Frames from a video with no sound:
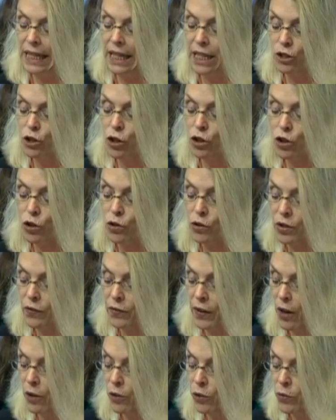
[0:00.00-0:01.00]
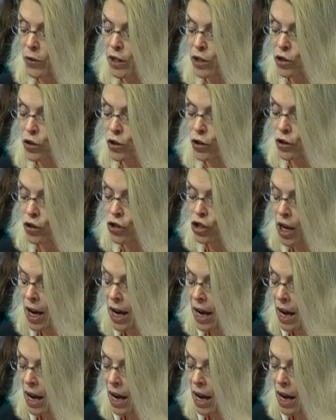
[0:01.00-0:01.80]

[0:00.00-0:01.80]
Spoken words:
Institutes of Health Research